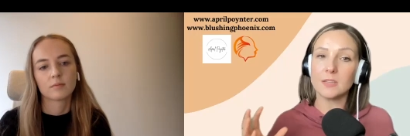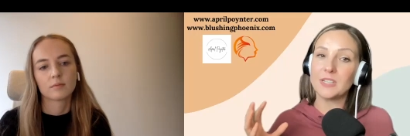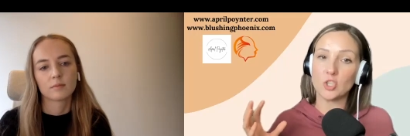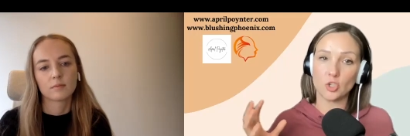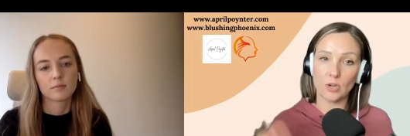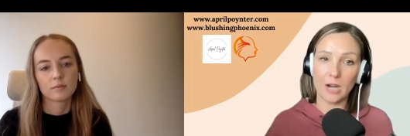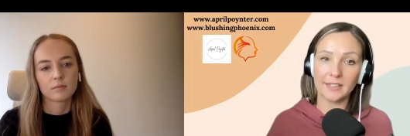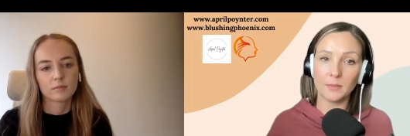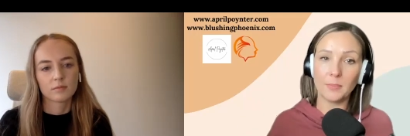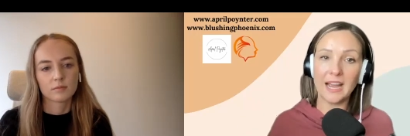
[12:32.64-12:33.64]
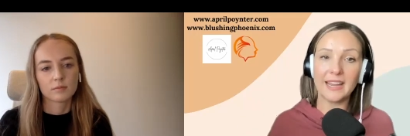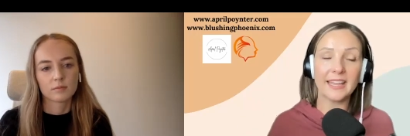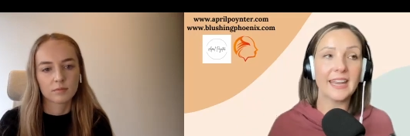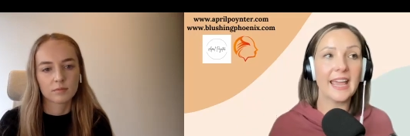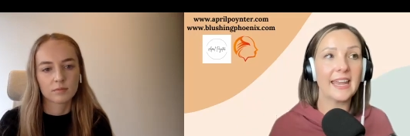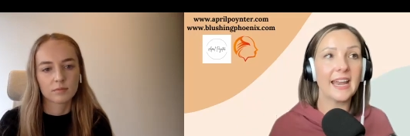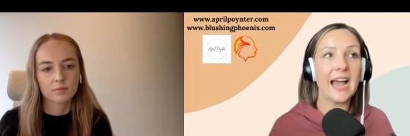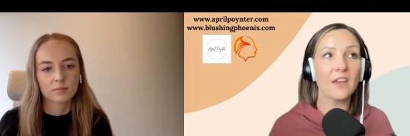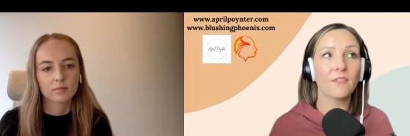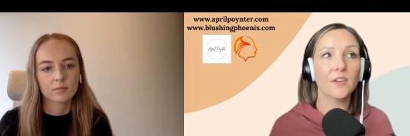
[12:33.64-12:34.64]
Speaker 1: to be distracted by it, and
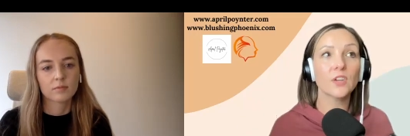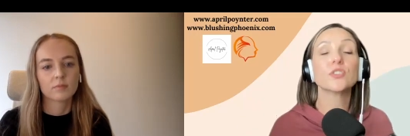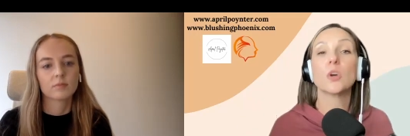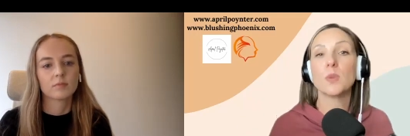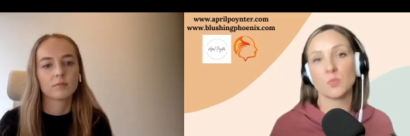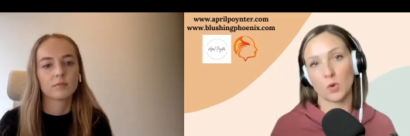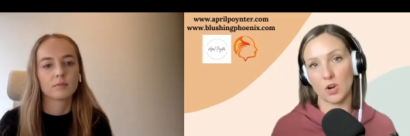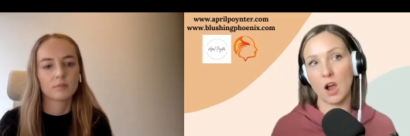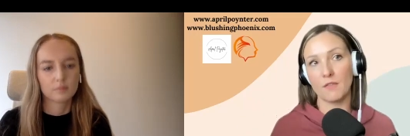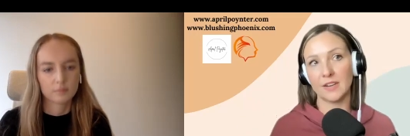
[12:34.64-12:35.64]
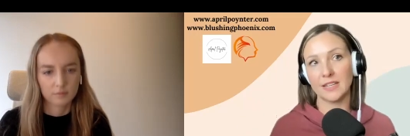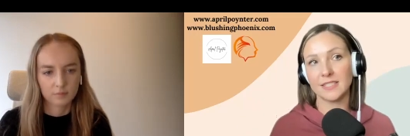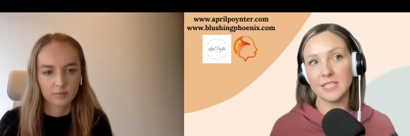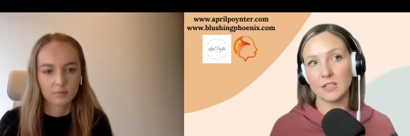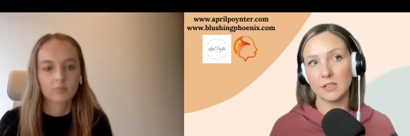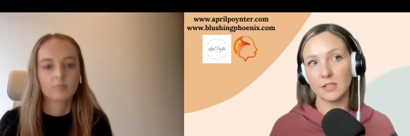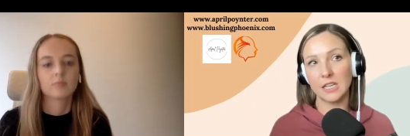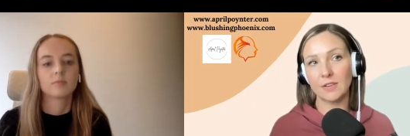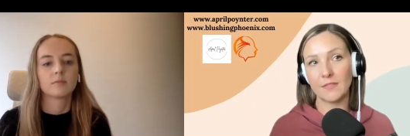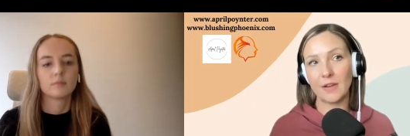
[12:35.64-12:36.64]
I feel so much more confident still,
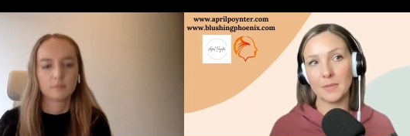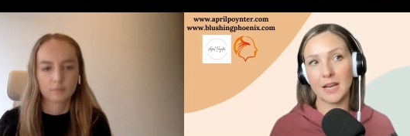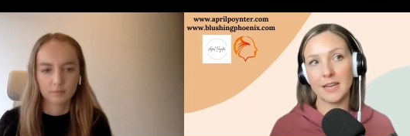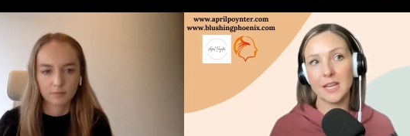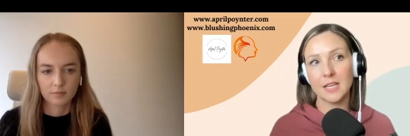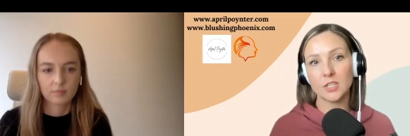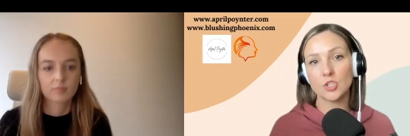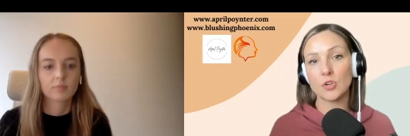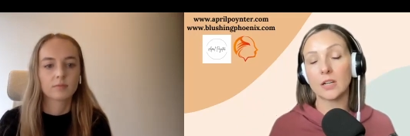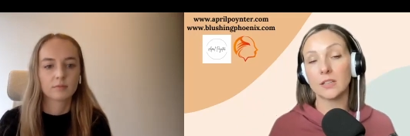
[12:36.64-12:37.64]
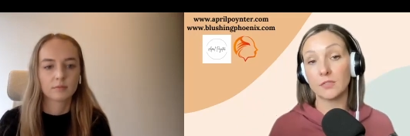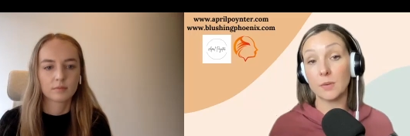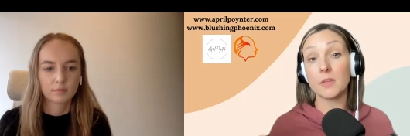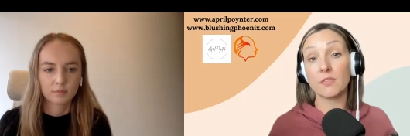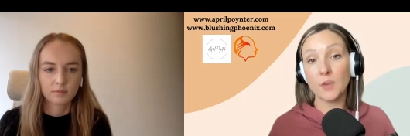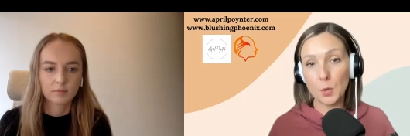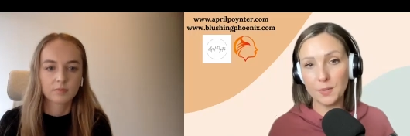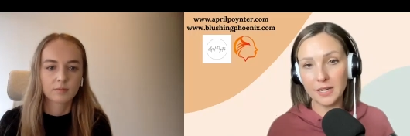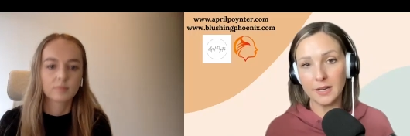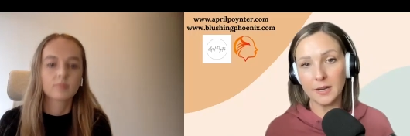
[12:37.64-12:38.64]
even if I'm not struggling from the
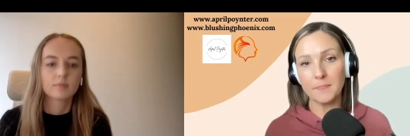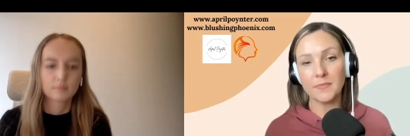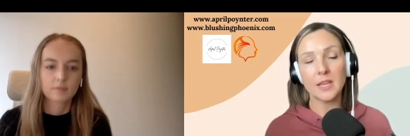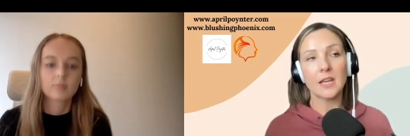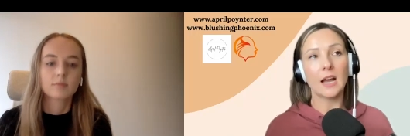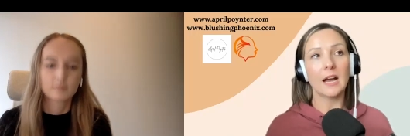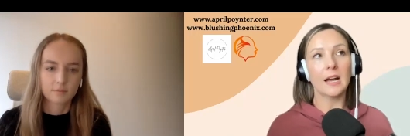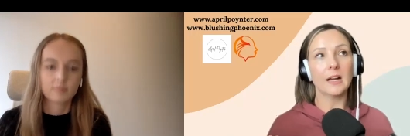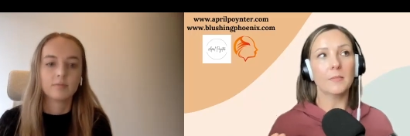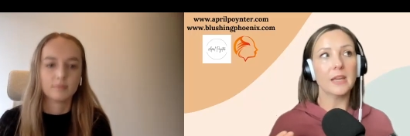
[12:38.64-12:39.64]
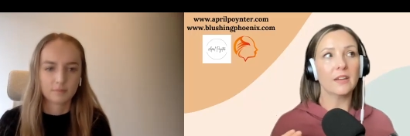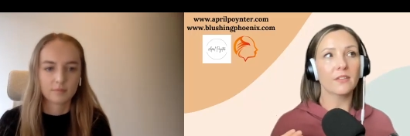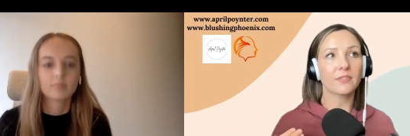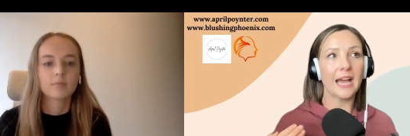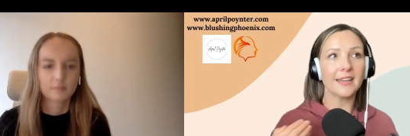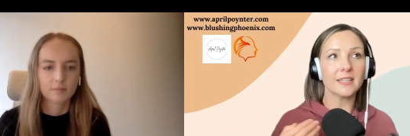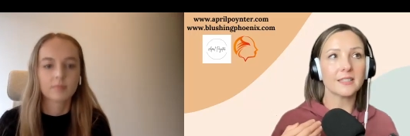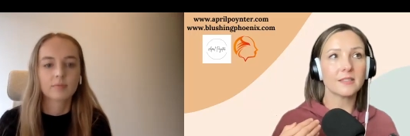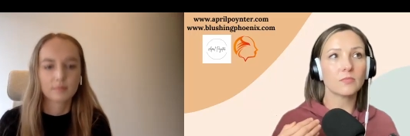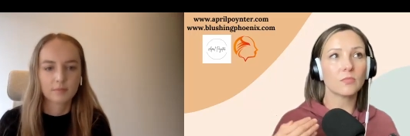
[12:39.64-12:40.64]
phobia um, mm-hmm. if that
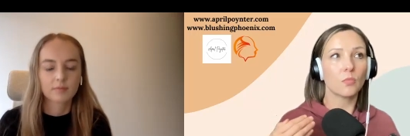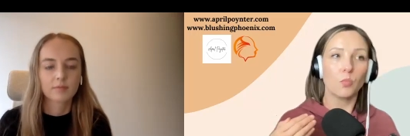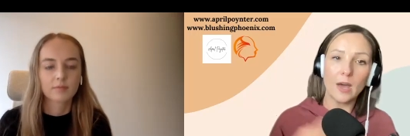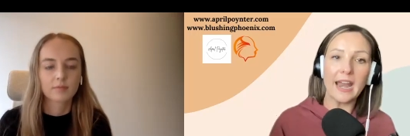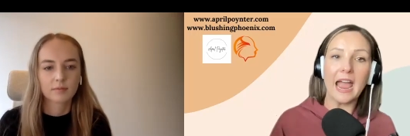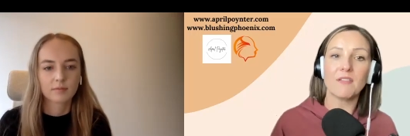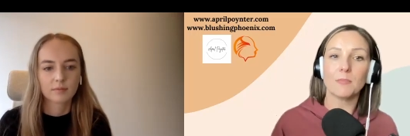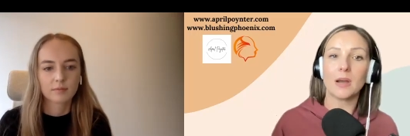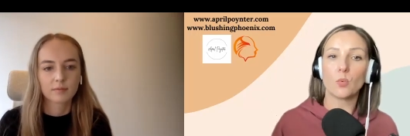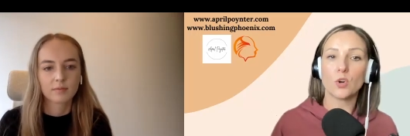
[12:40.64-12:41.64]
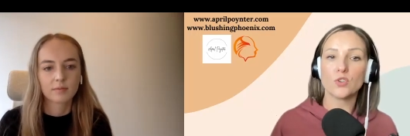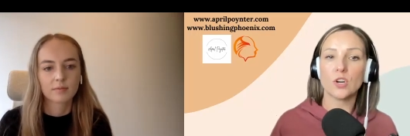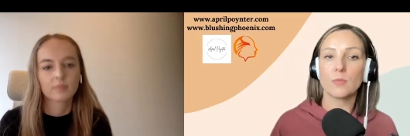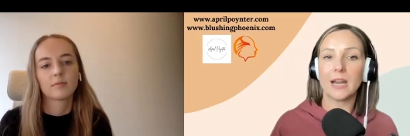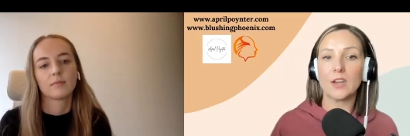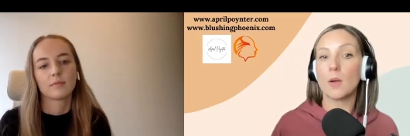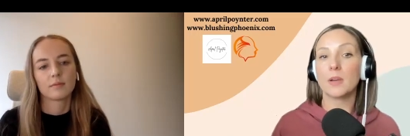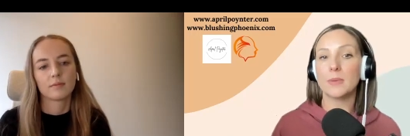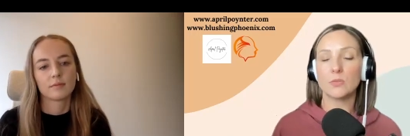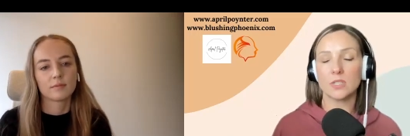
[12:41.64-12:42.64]
is what I have in my wardrobe and I know I'm going
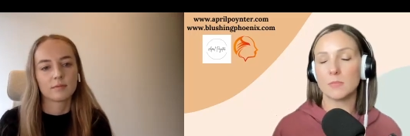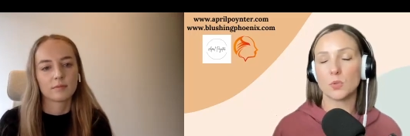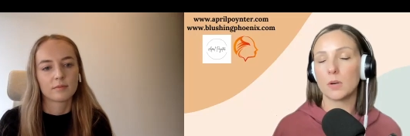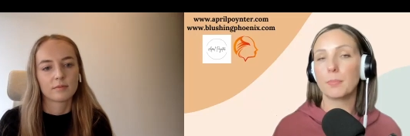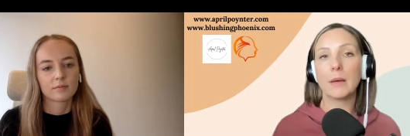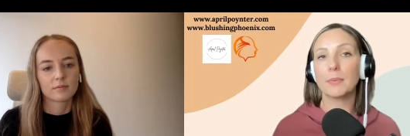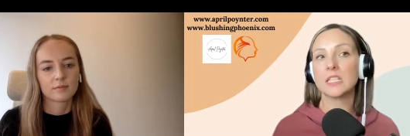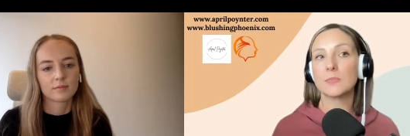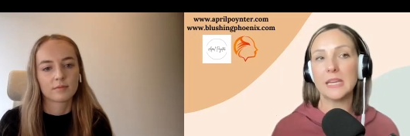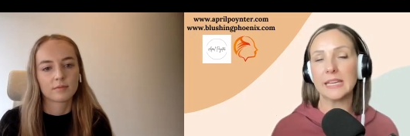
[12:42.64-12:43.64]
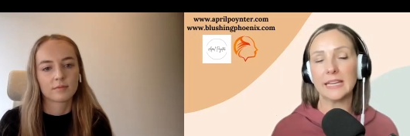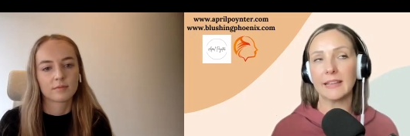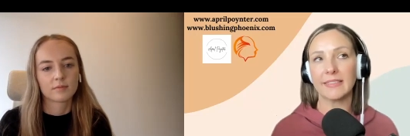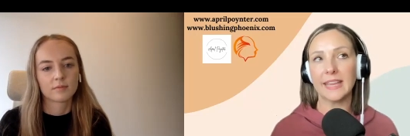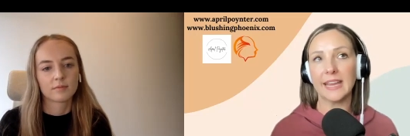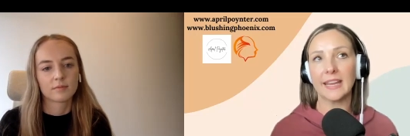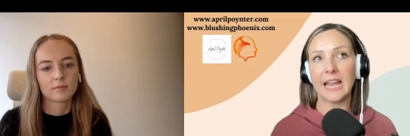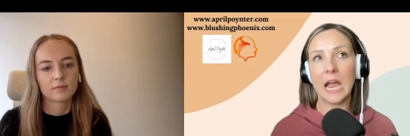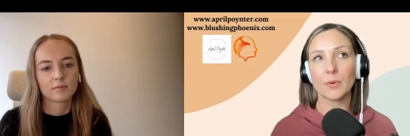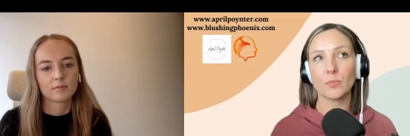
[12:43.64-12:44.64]
to be doing some sort of public speaking thing,
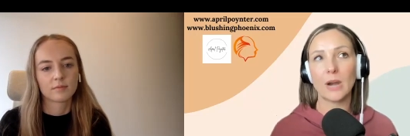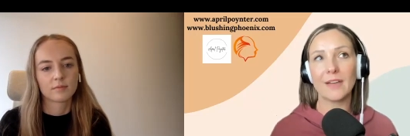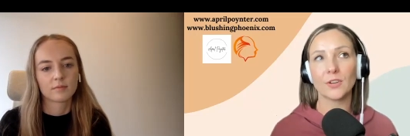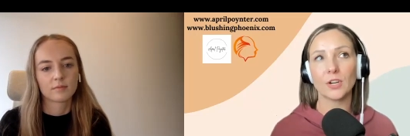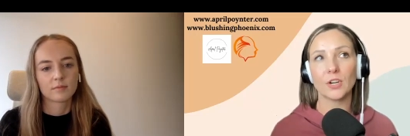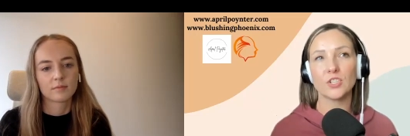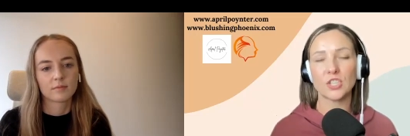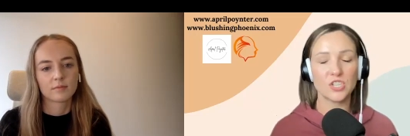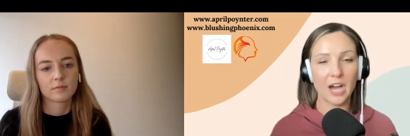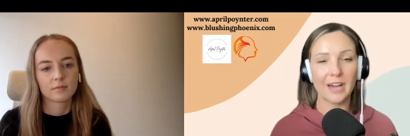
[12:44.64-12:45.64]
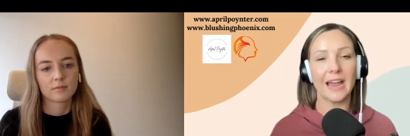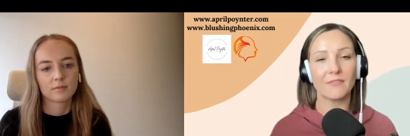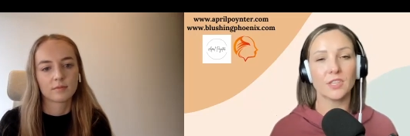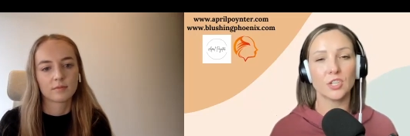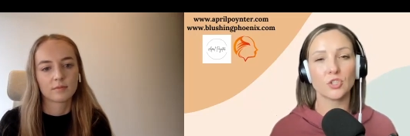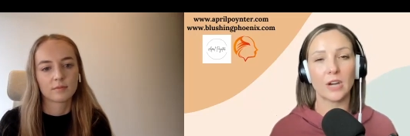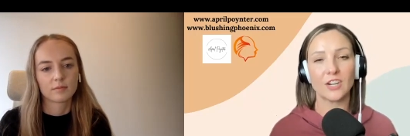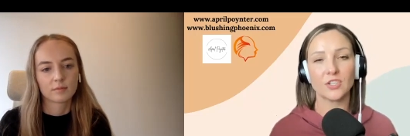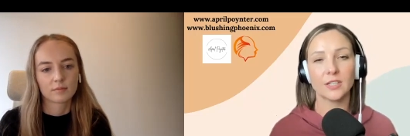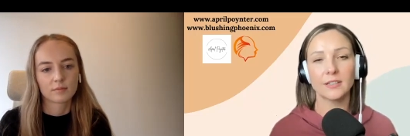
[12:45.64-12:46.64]
I would rather just not have the
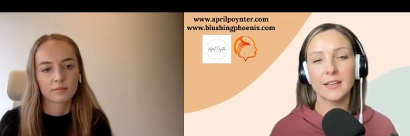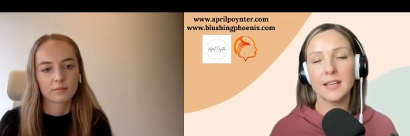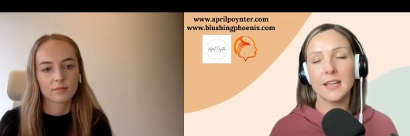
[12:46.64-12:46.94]
distraction